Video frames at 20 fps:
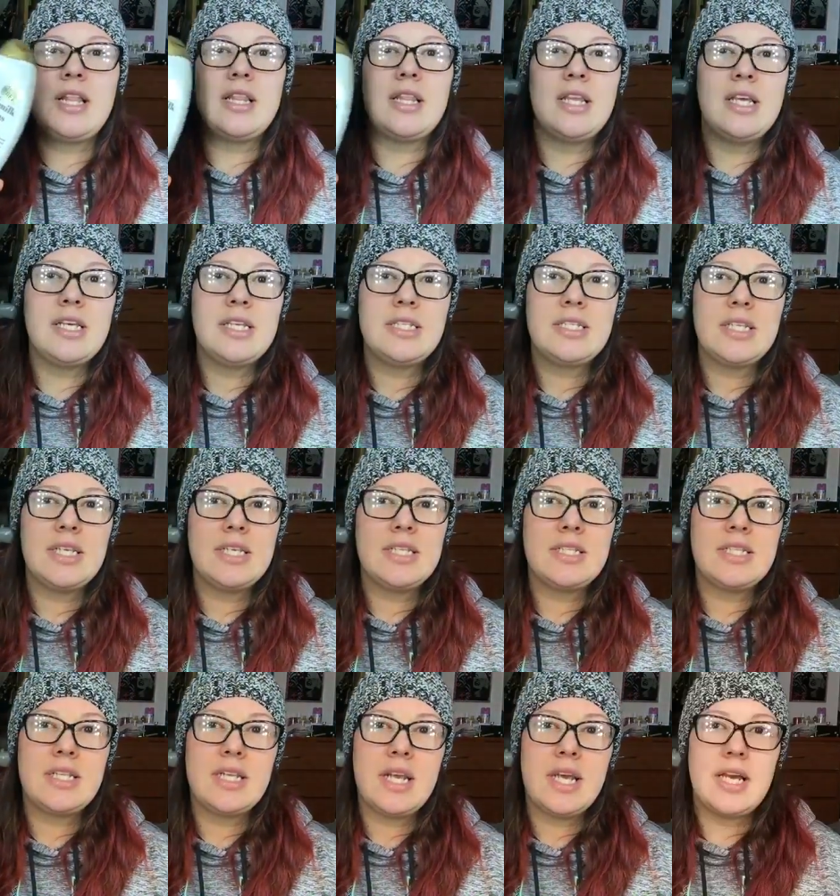This
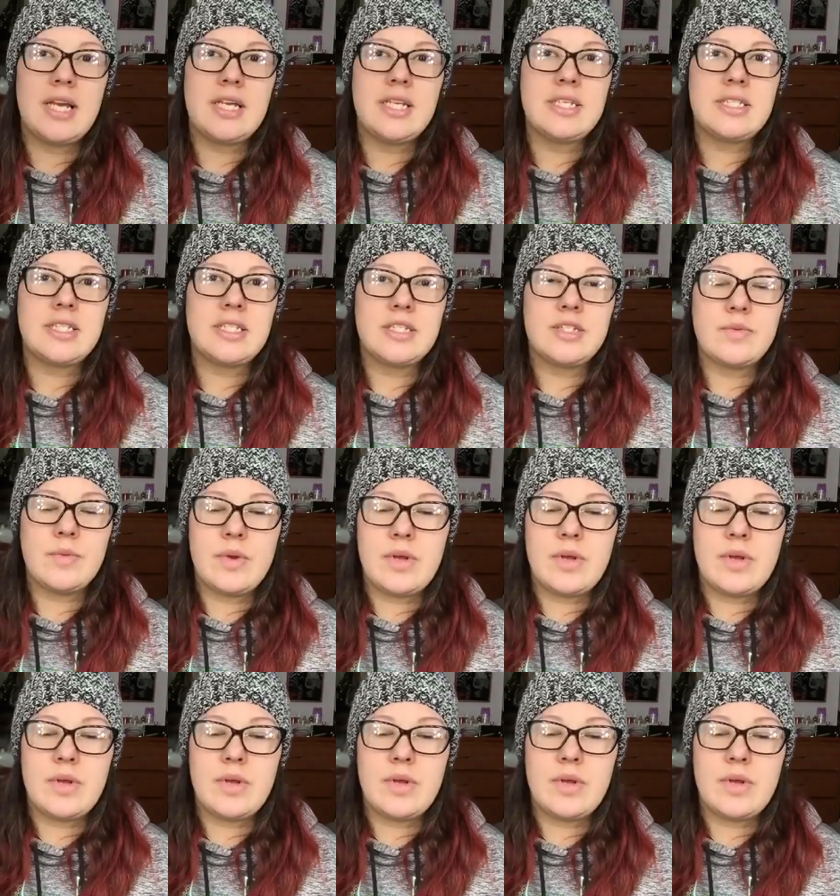is nice as